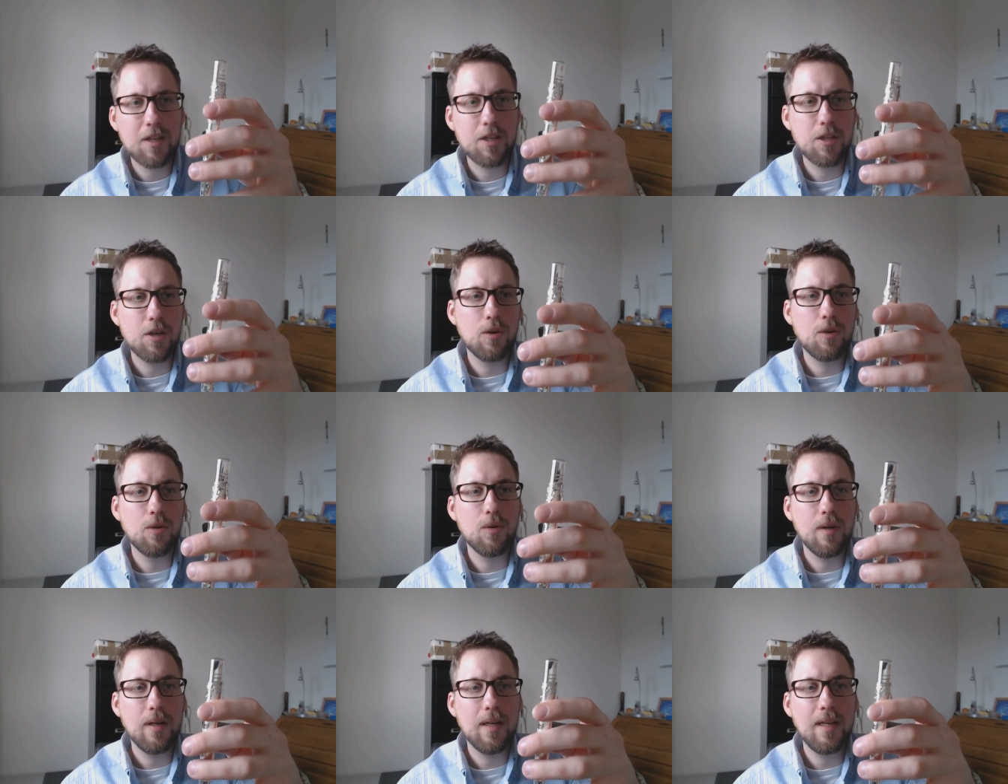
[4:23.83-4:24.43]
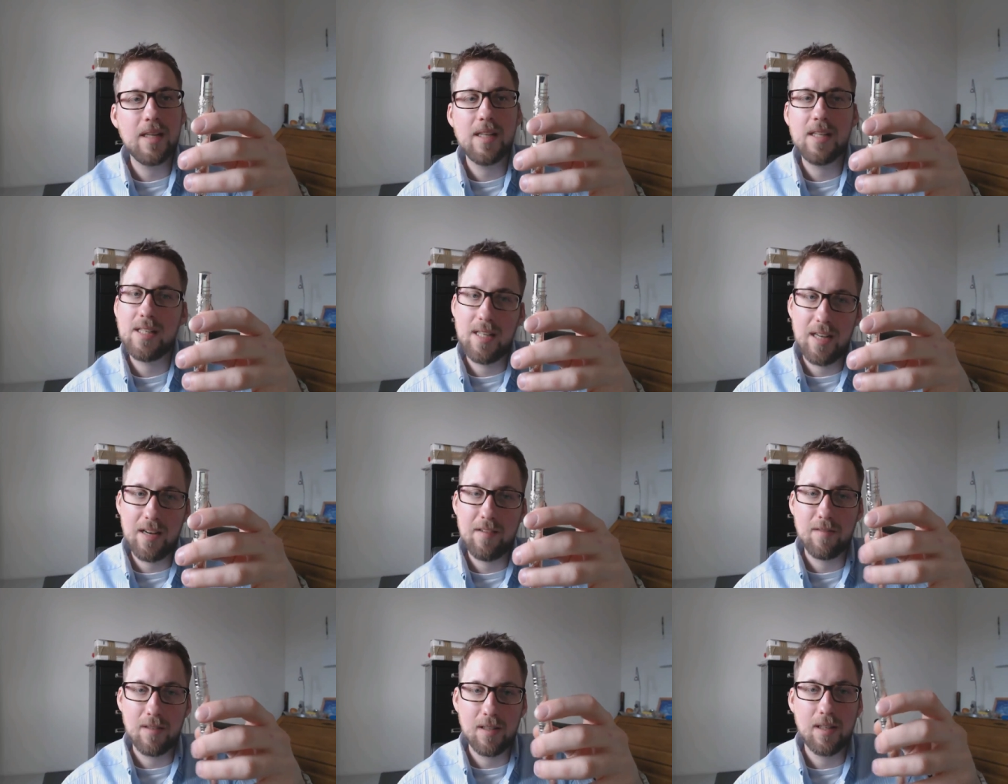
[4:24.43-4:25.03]
So it is
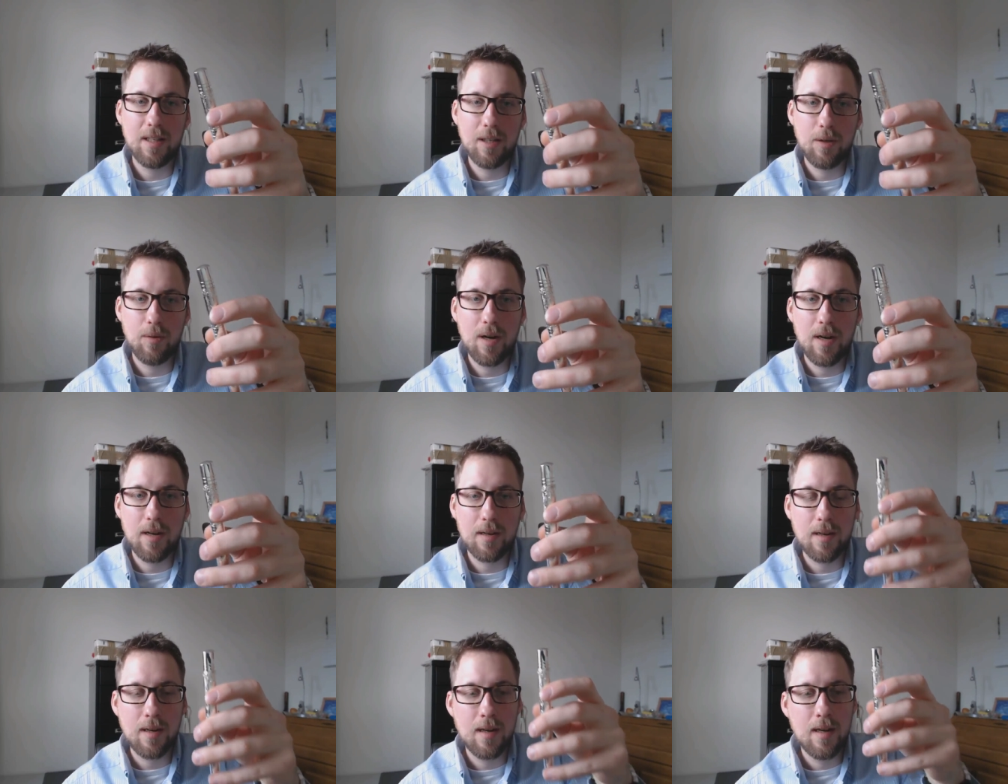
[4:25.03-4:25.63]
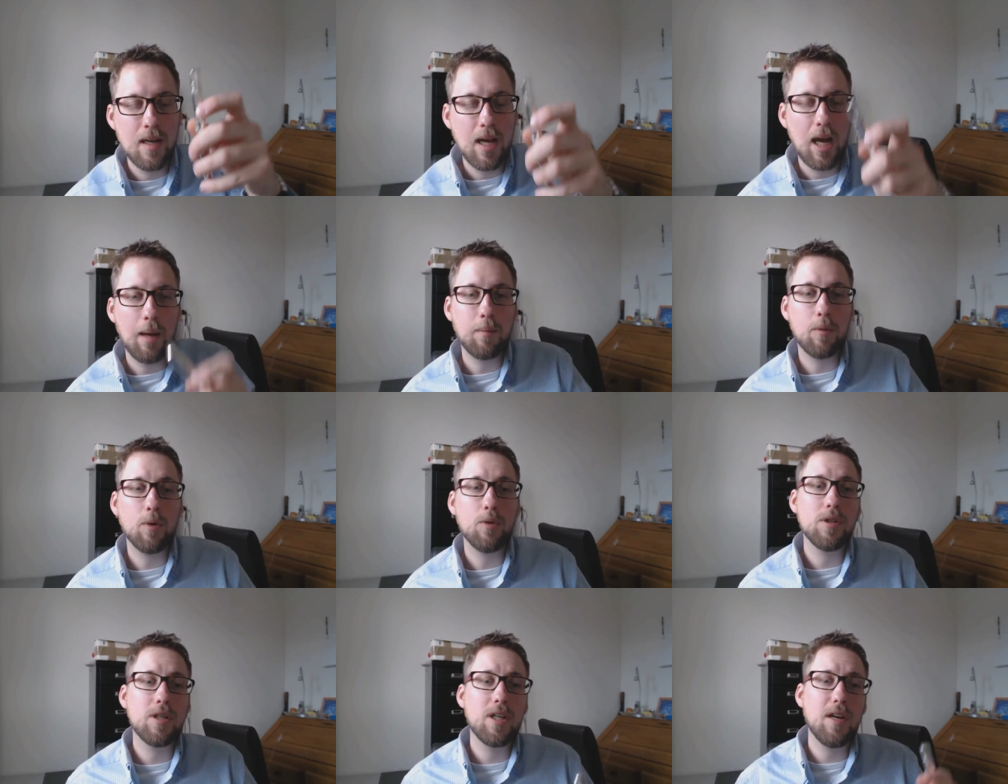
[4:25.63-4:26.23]
definitely grand. I'm
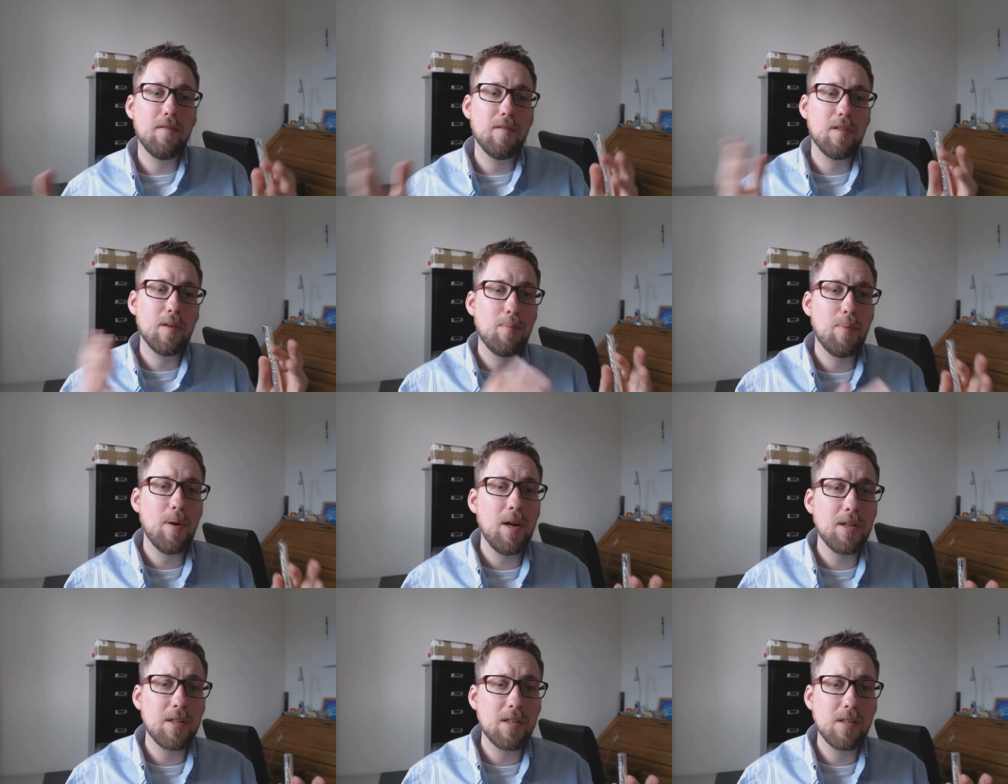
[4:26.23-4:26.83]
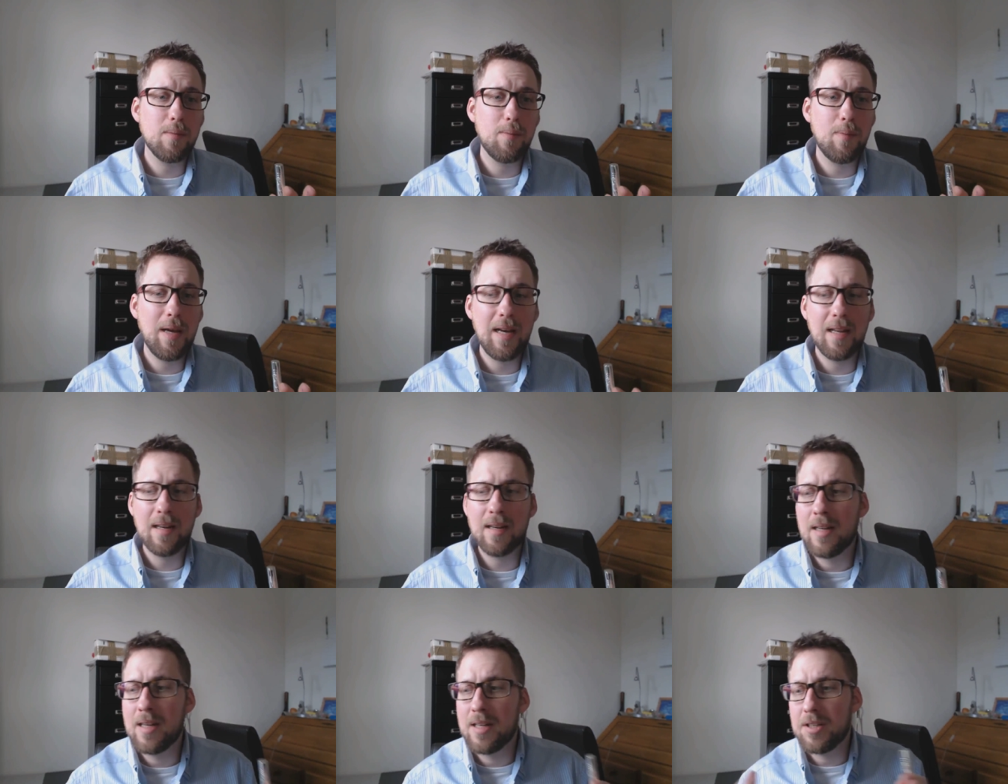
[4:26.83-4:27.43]
going to cover the parts of the
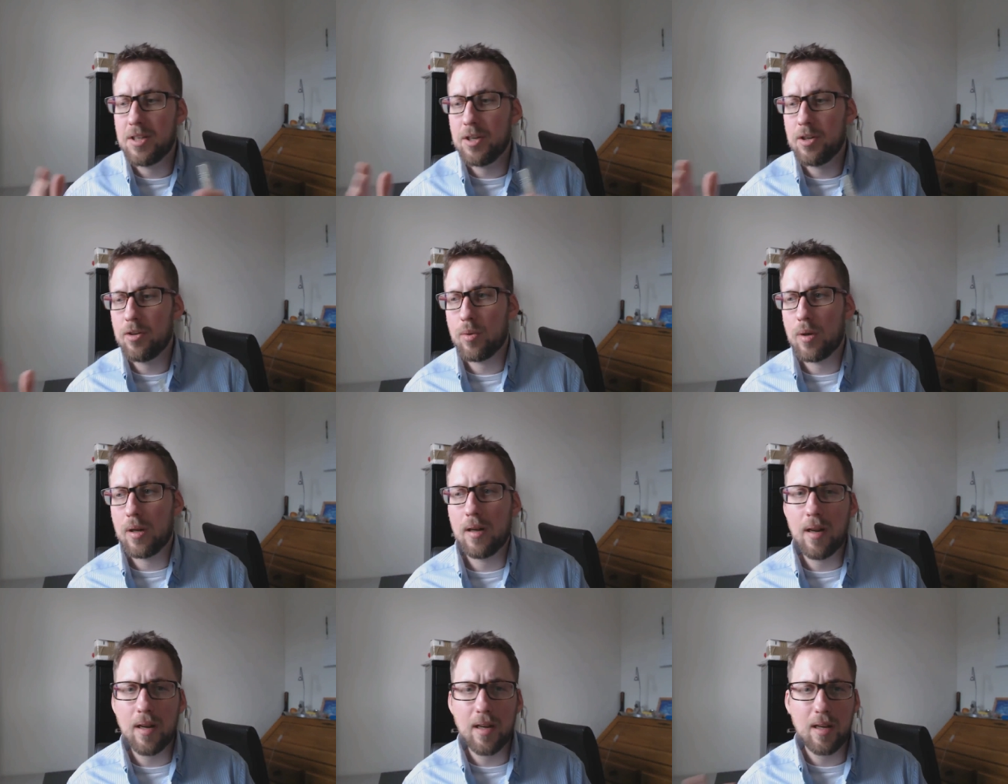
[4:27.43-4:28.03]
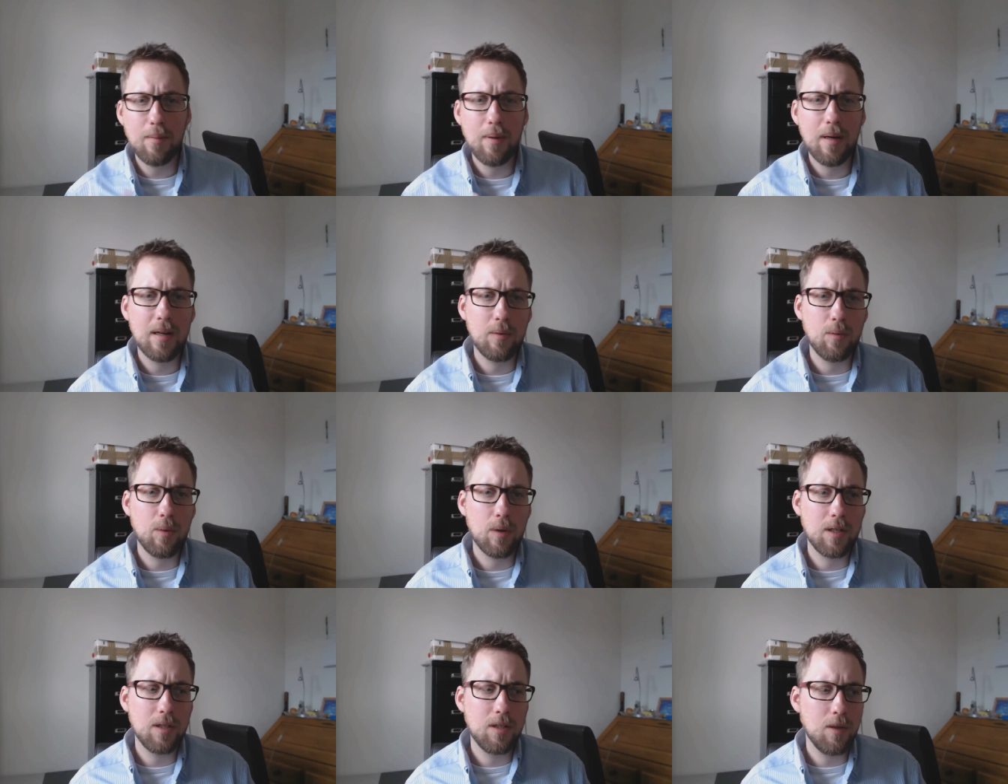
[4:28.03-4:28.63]
pen, tell you what I like about
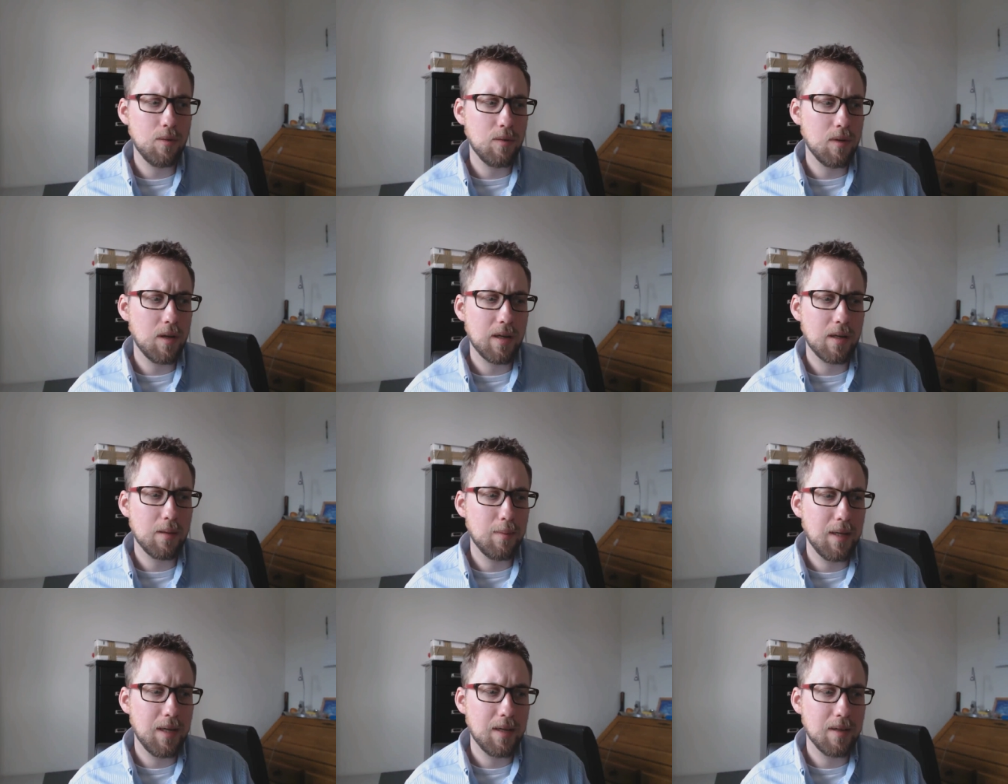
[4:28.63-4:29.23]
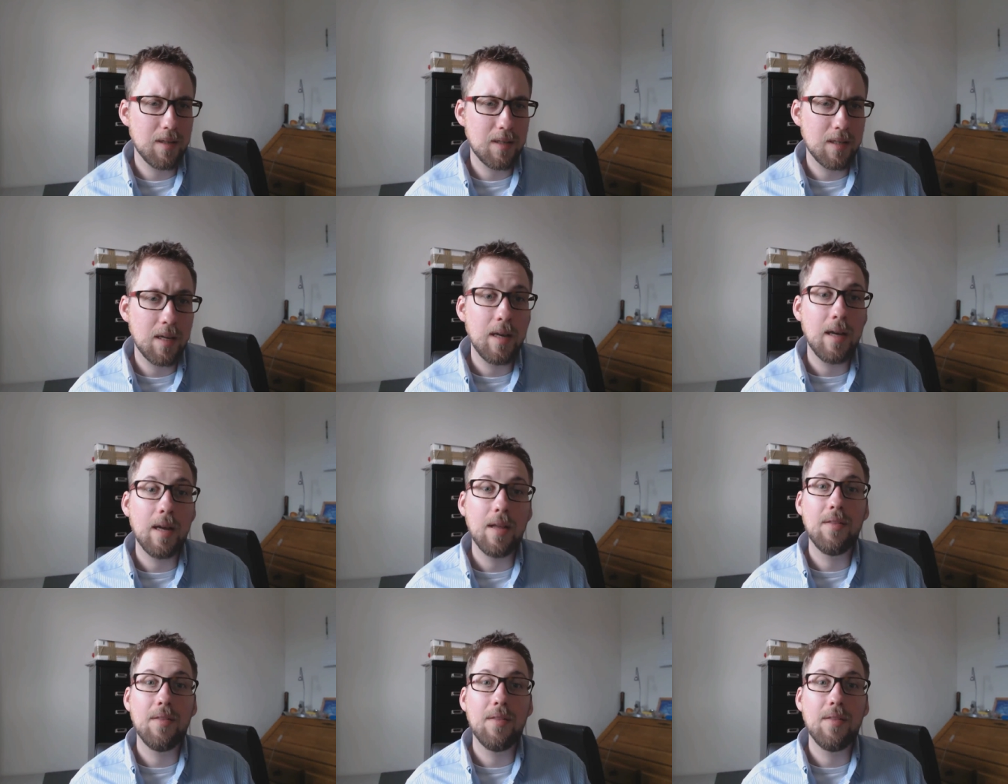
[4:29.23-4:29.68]
it, what I don't like about it,